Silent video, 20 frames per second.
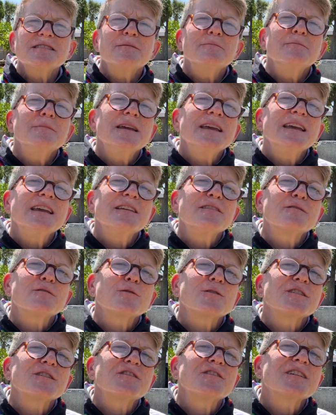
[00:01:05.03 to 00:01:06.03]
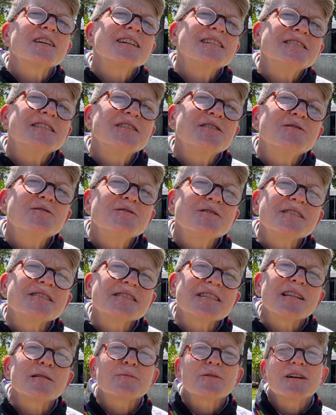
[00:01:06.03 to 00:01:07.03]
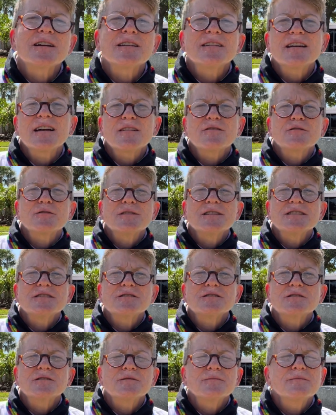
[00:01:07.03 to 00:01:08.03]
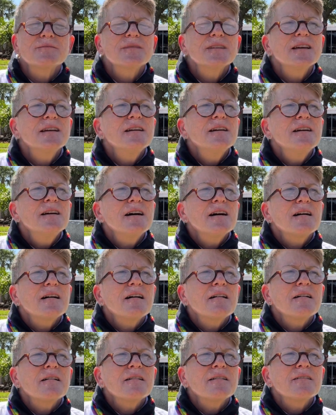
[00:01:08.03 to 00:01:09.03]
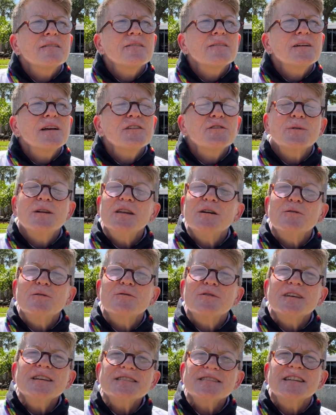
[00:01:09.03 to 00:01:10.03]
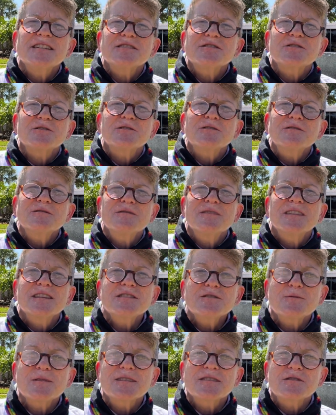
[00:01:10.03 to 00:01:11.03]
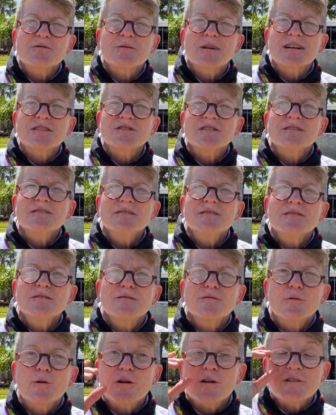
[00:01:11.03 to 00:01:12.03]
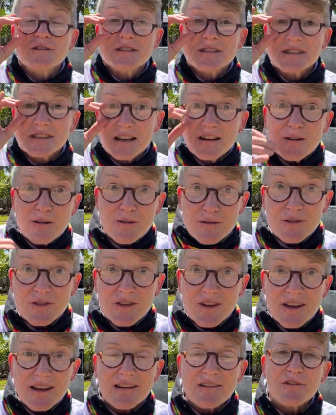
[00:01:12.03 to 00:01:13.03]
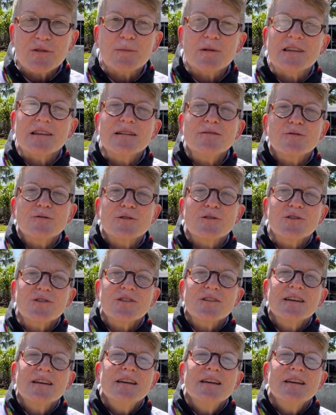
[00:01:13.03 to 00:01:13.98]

it mean for us to continue to celebrate after Easter? Uh, as we know, this Easter, this resurrection, for ourselves as believers,